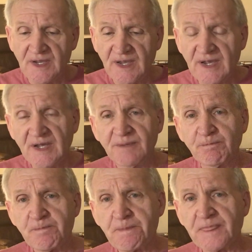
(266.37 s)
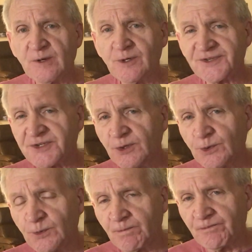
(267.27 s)
And
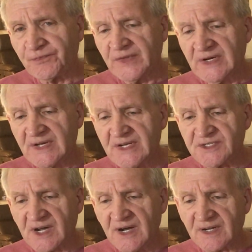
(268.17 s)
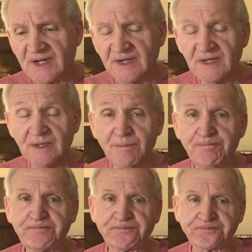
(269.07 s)
also, uh, Hitchcock um,
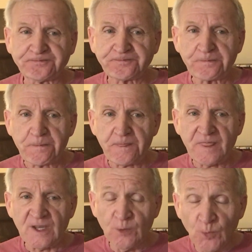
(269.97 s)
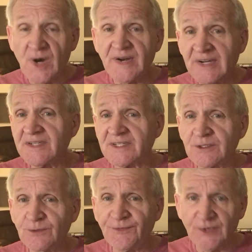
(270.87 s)
wanted
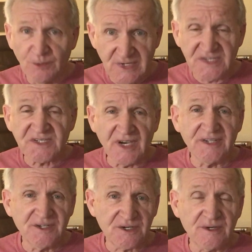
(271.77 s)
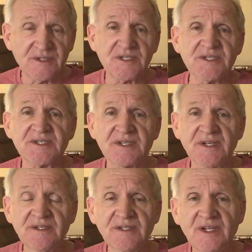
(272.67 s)
to film inside the churches
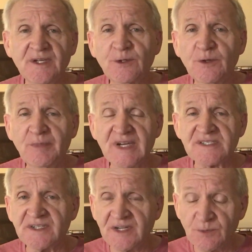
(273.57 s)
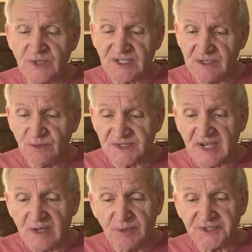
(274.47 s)
in, in Quebec City, which he was
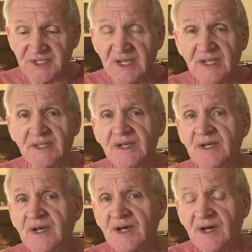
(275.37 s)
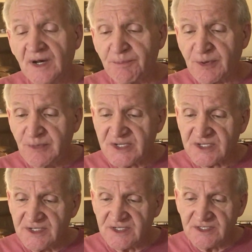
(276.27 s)
able to get uh,
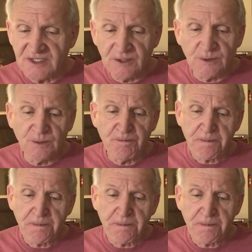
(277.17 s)
permission to do.